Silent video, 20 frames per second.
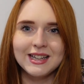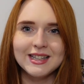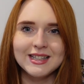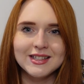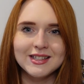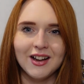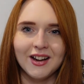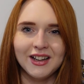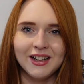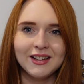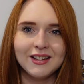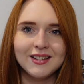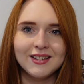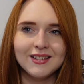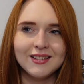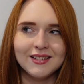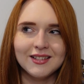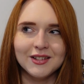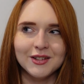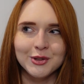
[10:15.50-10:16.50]
it's like
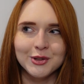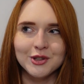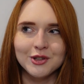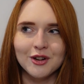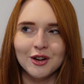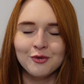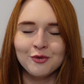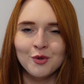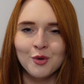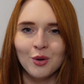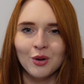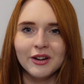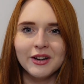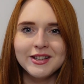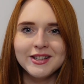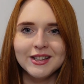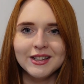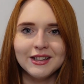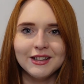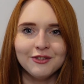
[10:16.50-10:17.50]
good enough
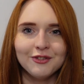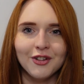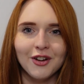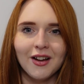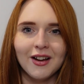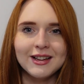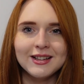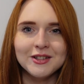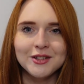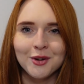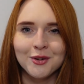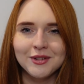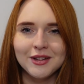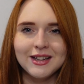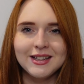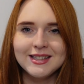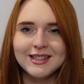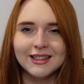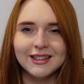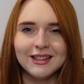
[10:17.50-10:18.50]
quality for like
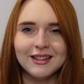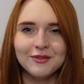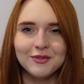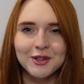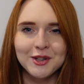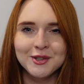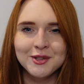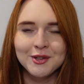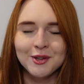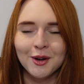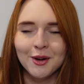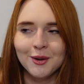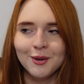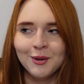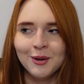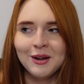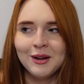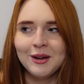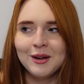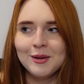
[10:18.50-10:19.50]
donating either,
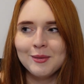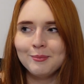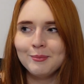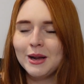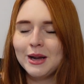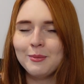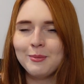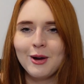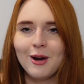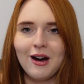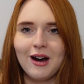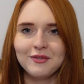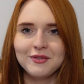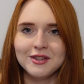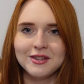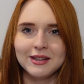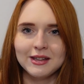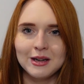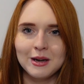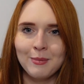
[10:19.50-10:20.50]
so maybe I'll have
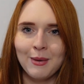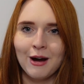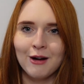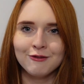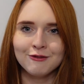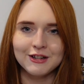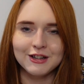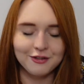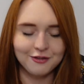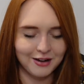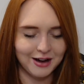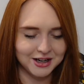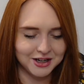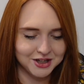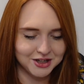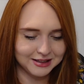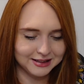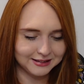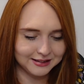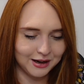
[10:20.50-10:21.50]
to think about
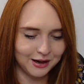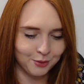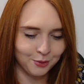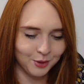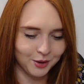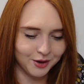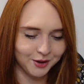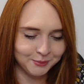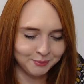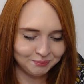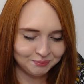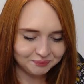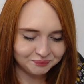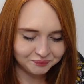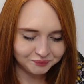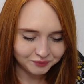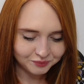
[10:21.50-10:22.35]
refashioning that one.